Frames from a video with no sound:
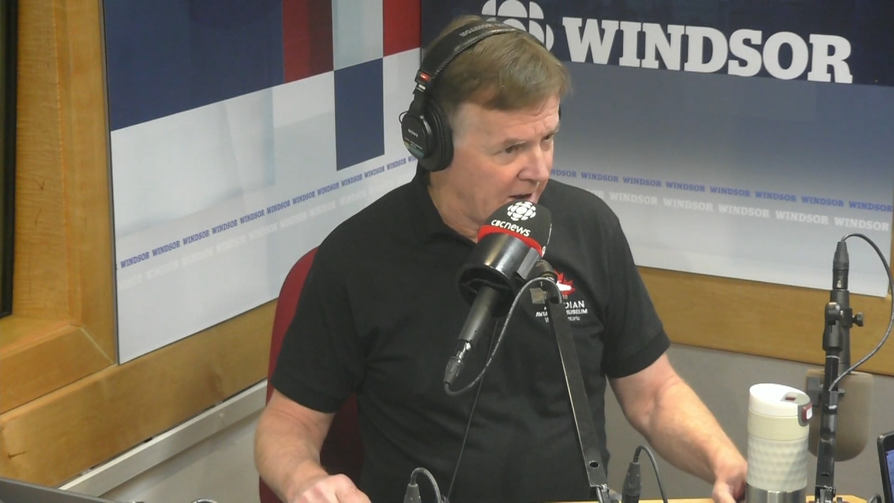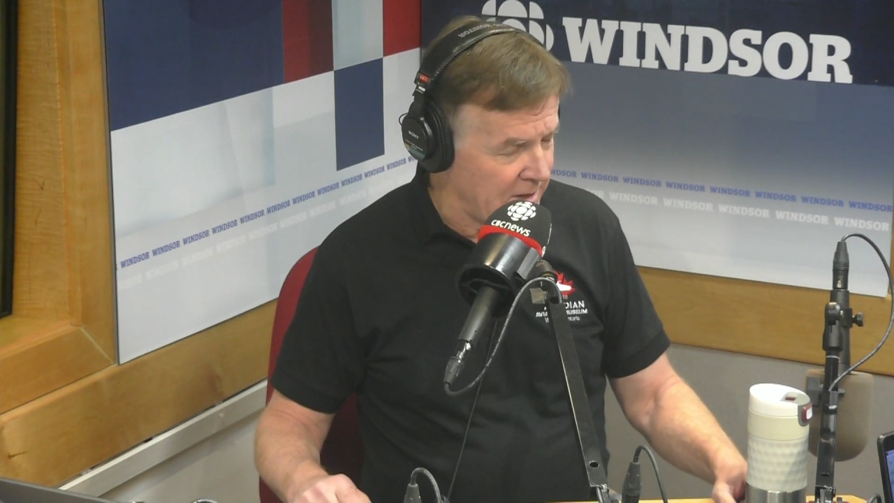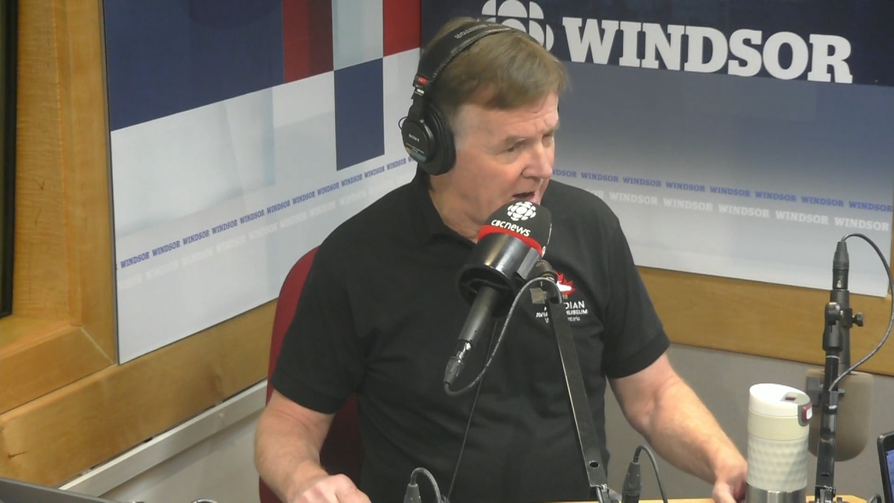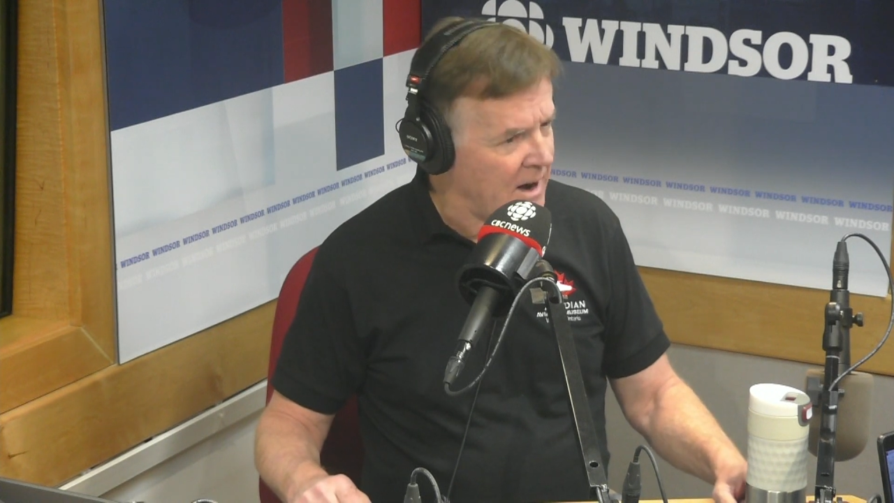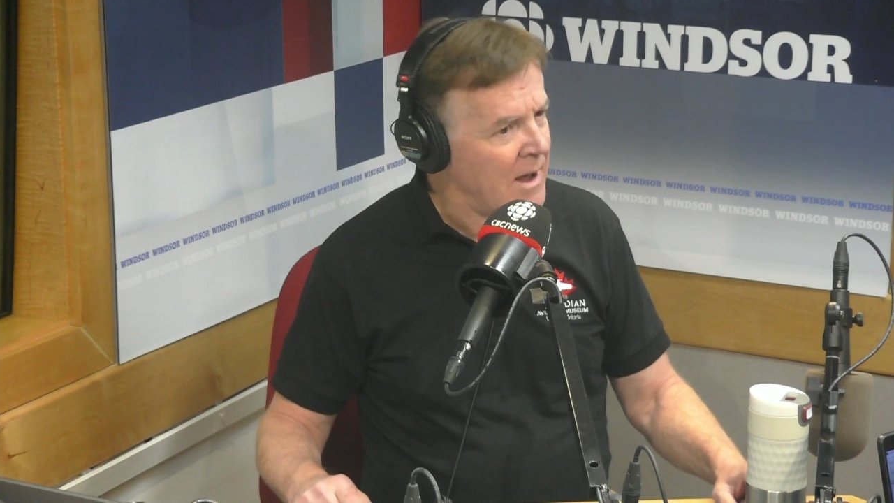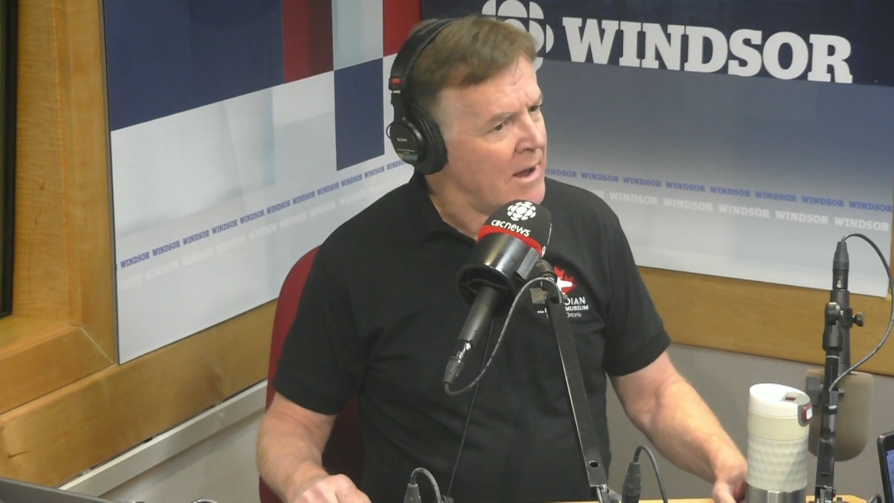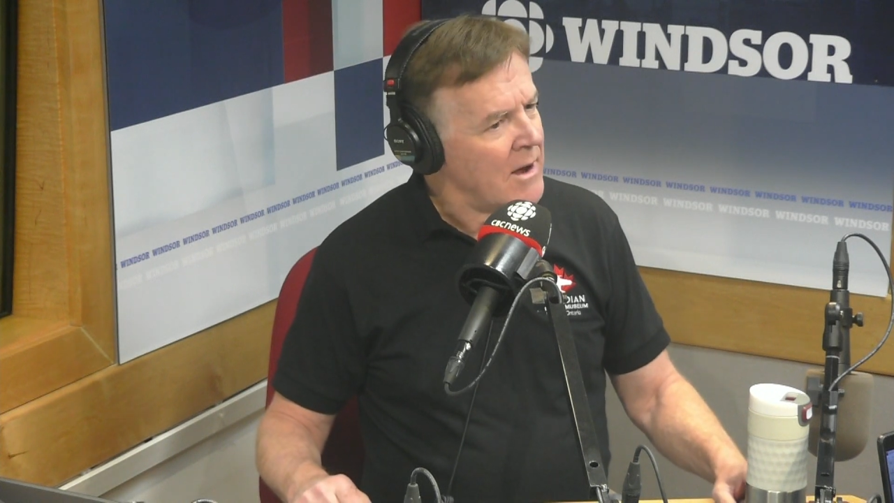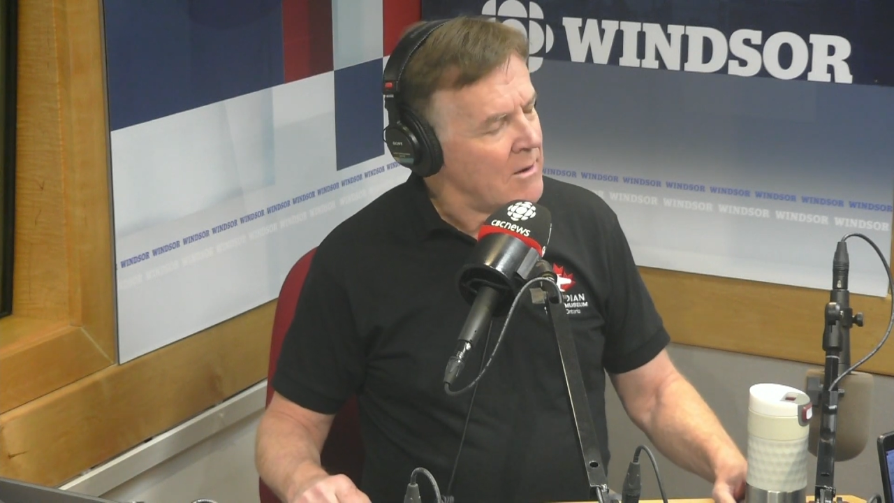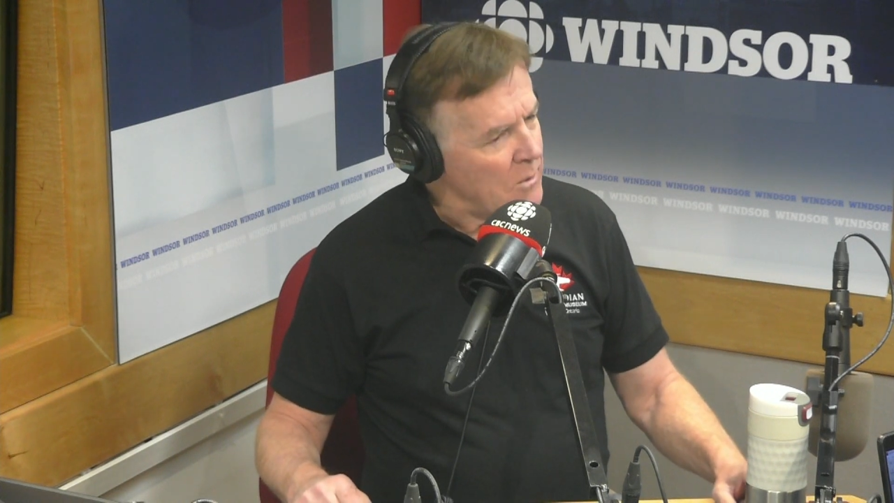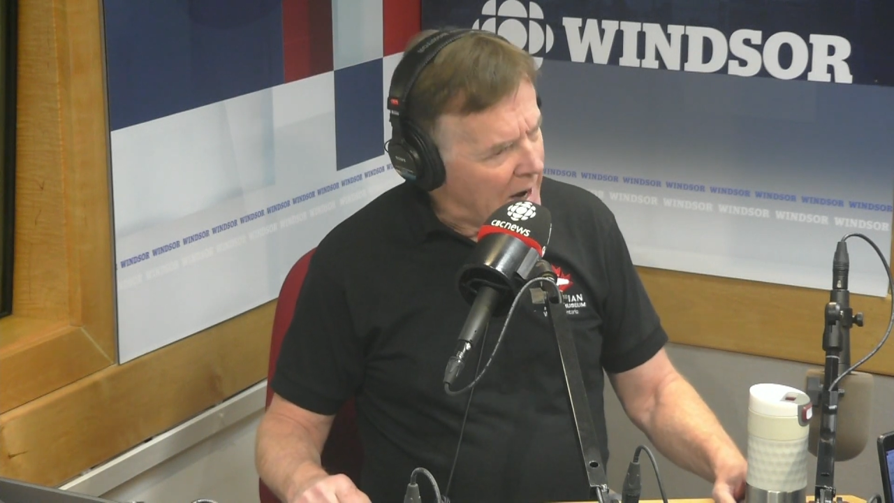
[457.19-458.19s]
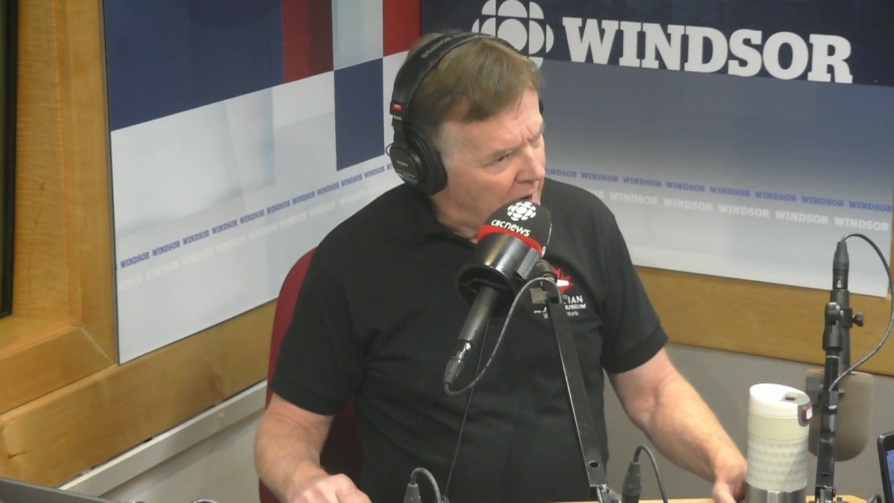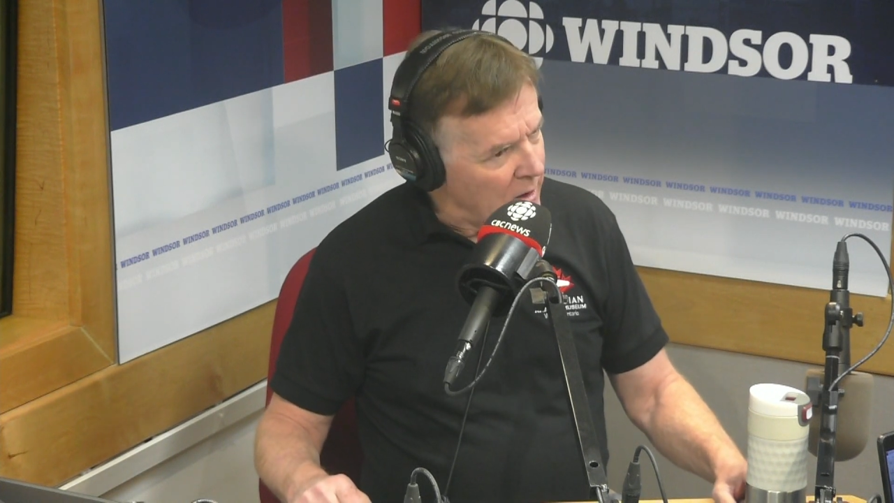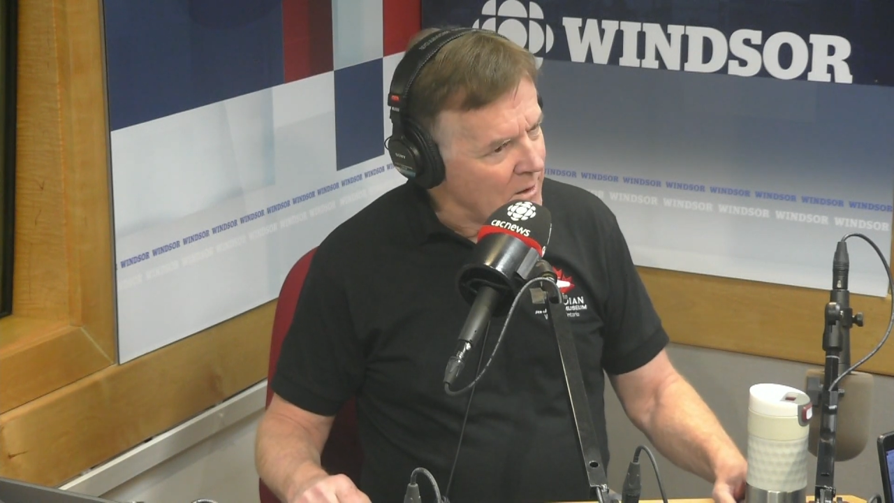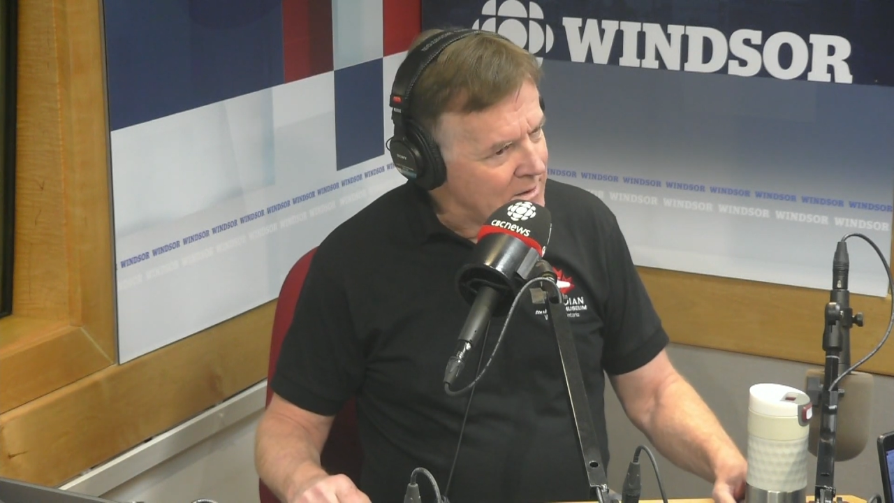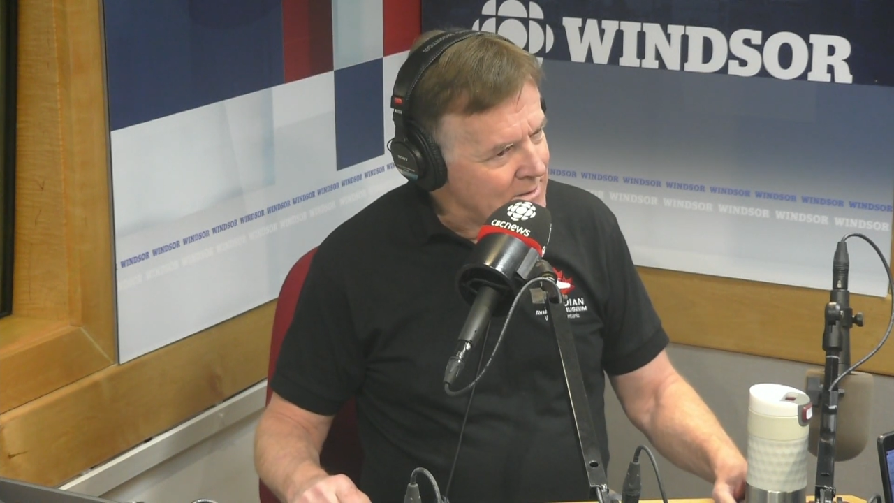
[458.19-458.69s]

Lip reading: And I thought, wow,